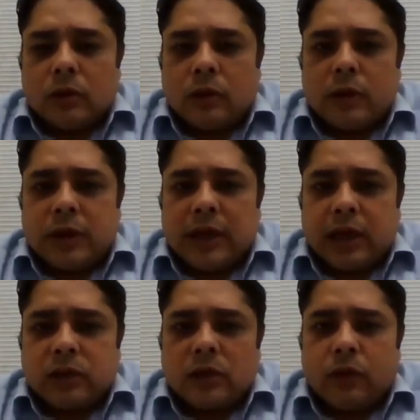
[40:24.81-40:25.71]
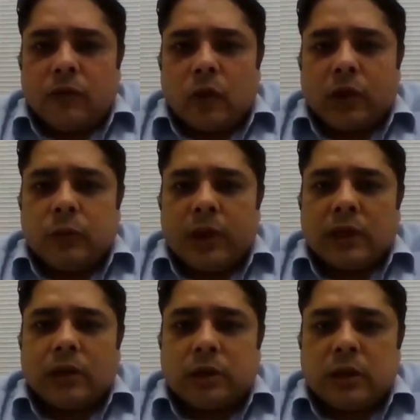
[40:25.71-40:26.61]
So, in case of water
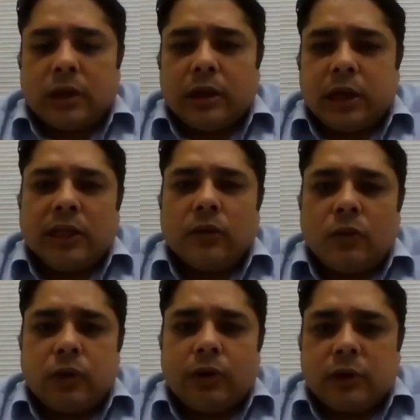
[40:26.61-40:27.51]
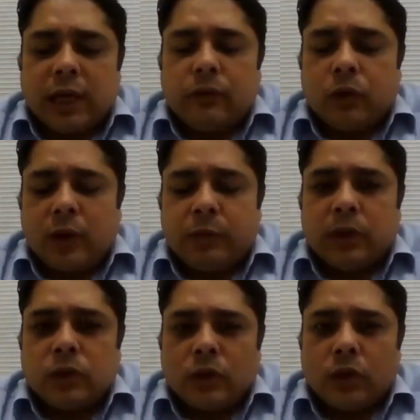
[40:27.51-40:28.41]
mist, the agent that would have
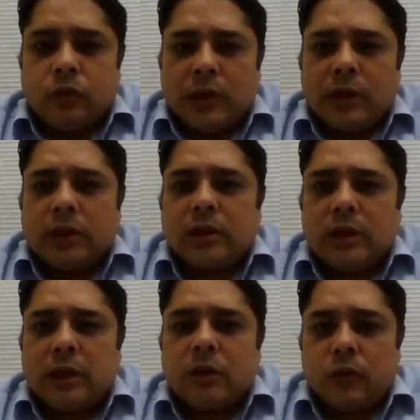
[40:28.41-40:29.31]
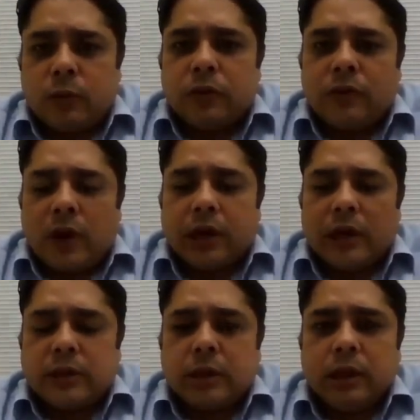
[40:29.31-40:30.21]
been stored within the cylinder would be far
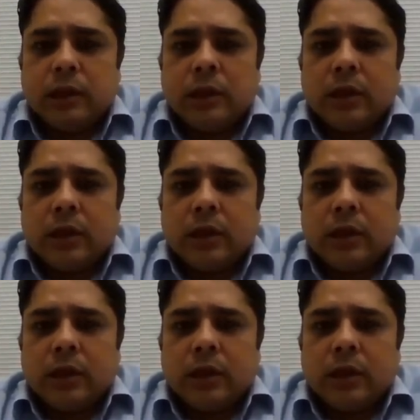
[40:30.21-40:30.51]
lesser.